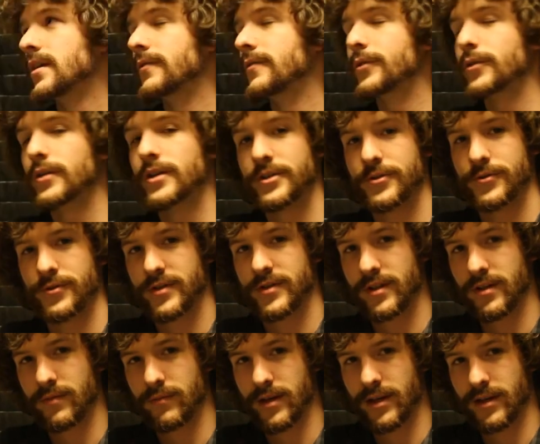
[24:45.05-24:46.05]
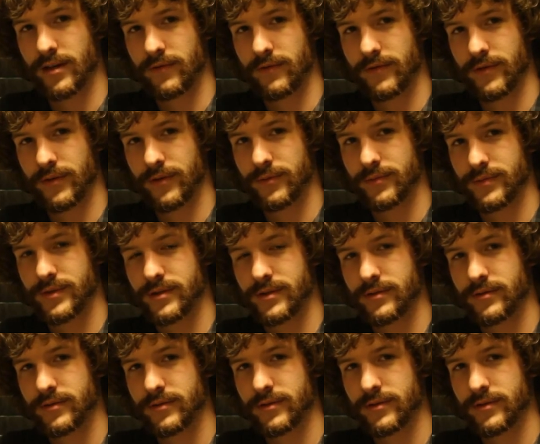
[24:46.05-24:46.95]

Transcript: if you're interested in making films.